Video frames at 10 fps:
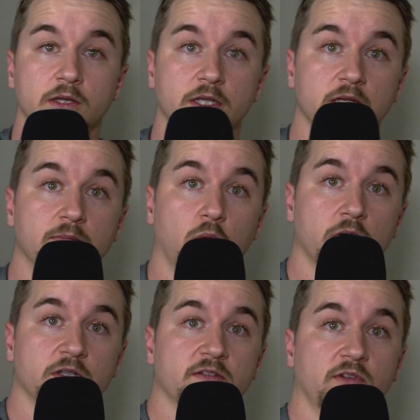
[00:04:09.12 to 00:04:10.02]
The
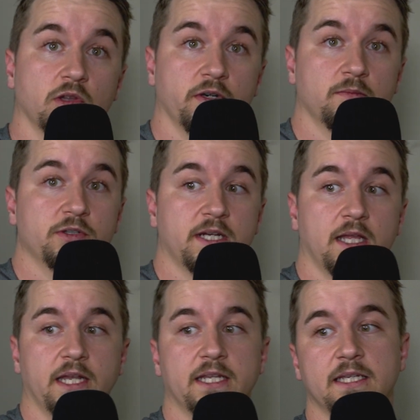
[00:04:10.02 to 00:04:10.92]
importance of the learning
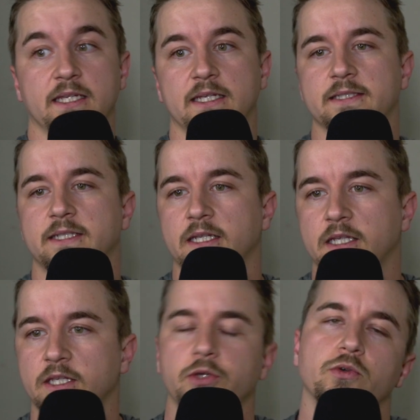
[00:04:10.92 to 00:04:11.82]
modality is
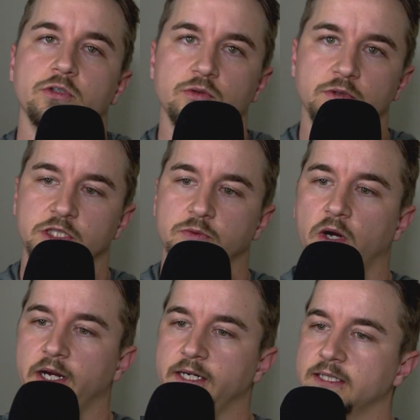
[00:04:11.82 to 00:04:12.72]
huge, which is
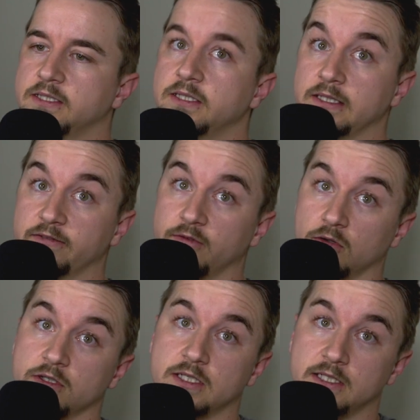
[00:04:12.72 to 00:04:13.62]
why it's the
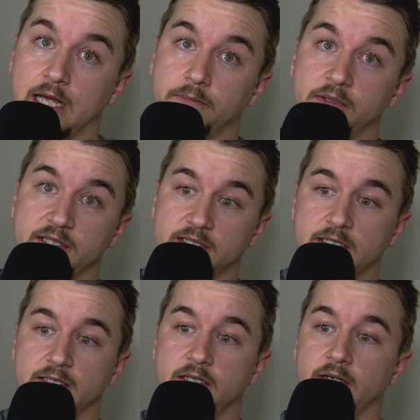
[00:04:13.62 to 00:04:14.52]
first step in this
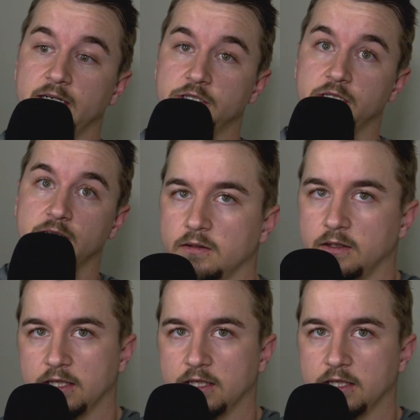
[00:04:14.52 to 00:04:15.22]
consideration.